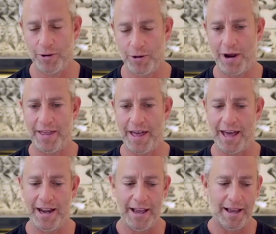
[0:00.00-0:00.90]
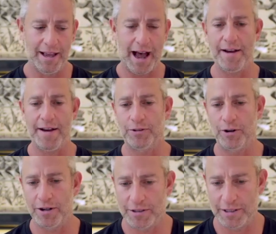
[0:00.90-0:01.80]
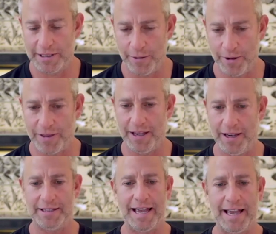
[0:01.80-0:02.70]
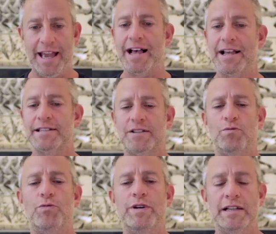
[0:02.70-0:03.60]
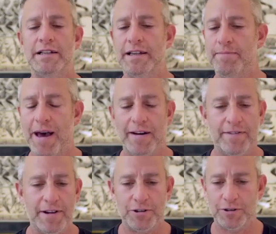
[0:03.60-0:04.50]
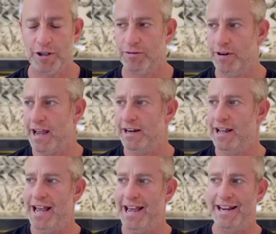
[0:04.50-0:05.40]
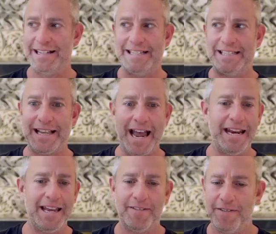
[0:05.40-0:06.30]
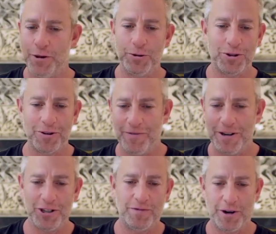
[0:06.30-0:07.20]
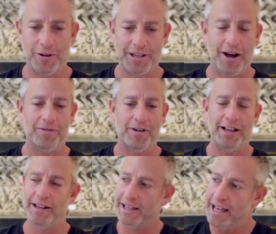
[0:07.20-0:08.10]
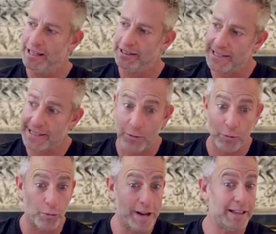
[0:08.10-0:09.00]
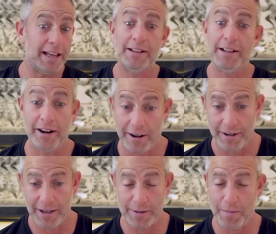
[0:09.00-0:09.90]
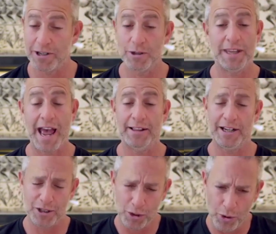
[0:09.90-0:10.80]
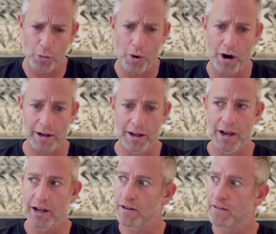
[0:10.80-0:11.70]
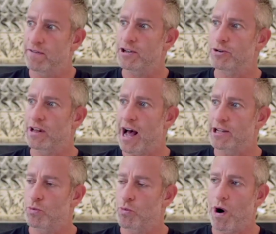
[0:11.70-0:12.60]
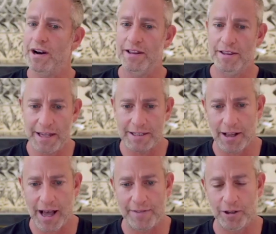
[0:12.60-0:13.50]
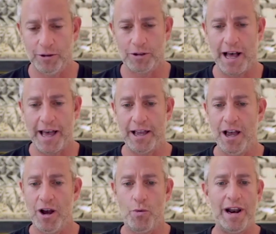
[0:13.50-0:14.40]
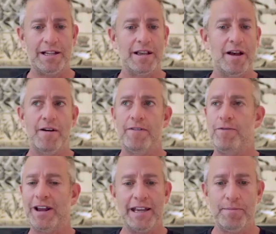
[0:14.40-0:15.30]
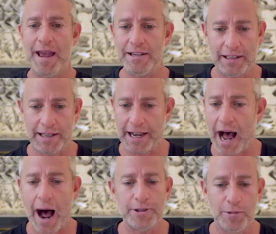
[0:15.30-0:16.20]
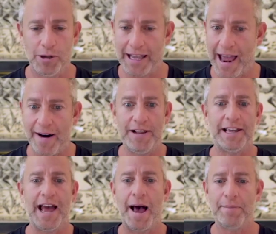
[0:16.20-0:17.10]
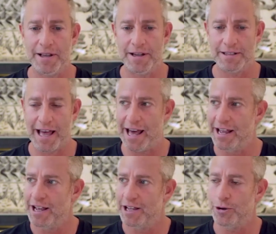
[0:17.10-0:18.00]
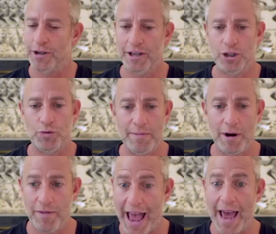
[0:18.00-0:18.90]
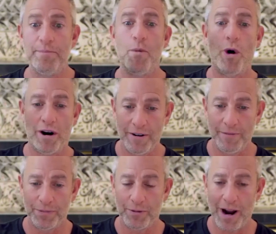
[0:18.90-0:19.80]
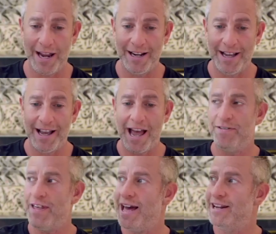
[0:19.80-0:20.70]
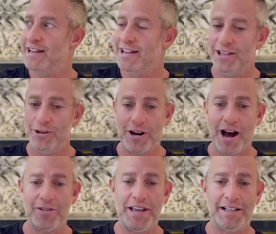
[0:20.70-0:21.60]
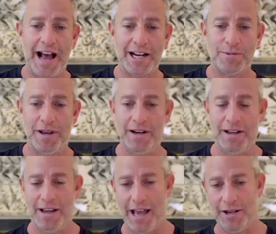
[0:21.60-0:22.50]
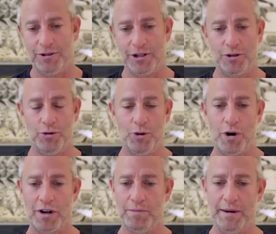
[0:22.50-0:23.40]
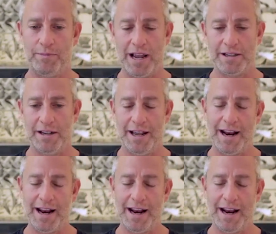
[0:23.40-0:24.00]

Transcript: You know, the way that I've learned to deal with it is that yes, it's really beneficial to create an exciting future vision for yourself, right? Like, let's get really clear as much as we can. Let's do the work to visualize what this life could look like when it's freaking amazing, like optimal, like everything happens that you could dream of and more, right? And then you cut the attachment and you just do the work of being present.